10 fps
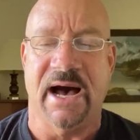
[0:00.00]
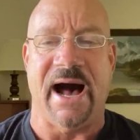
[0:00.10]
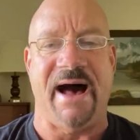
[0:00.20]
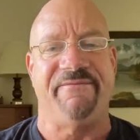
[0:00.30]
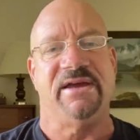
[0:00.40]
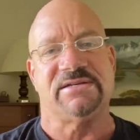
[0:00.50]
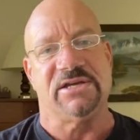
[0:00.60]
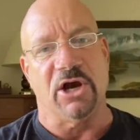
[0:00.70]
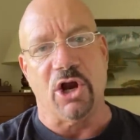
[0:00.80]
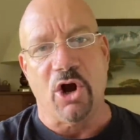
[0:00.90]

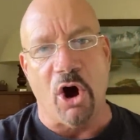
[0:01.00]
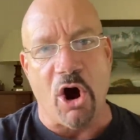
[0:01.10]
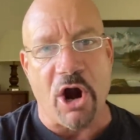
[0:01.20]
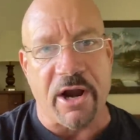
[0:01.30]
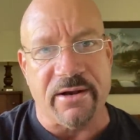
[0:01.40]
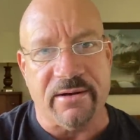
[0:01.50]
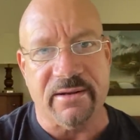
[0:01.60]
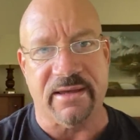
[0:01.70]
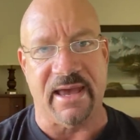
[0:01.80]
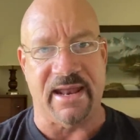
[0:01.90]
Obviously, a guard
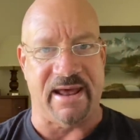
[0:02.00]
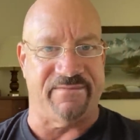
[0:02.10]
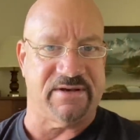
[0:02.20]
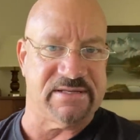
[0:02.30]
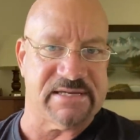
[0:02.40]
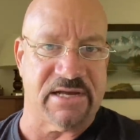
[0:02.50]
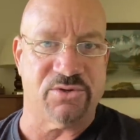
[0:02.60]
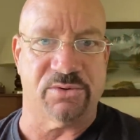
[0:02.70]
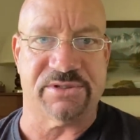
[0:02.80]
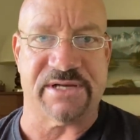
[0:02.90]
can't have
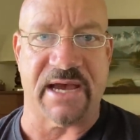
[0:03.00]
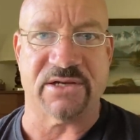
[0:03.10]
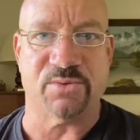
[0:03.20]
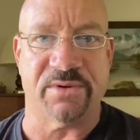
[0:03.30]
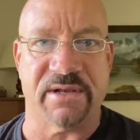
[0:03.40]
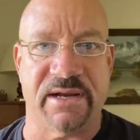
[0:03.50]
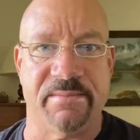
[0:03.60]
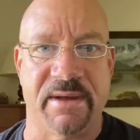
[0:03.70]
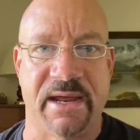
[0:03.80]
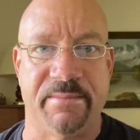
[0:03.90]
consensual sex with an
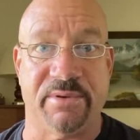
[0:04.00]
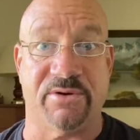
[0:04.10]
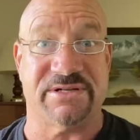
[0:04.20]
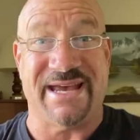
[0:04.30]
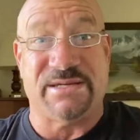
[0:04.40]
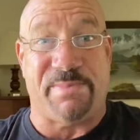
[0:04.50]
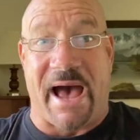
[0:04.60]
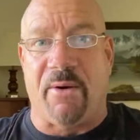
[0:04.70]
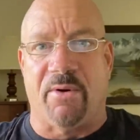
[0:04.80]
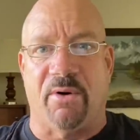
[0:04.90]
inmate because he has
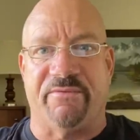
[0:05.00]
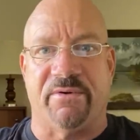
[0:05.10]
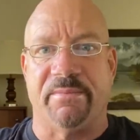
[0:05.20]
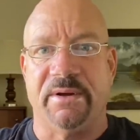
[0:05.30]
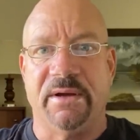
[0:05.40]
power over him.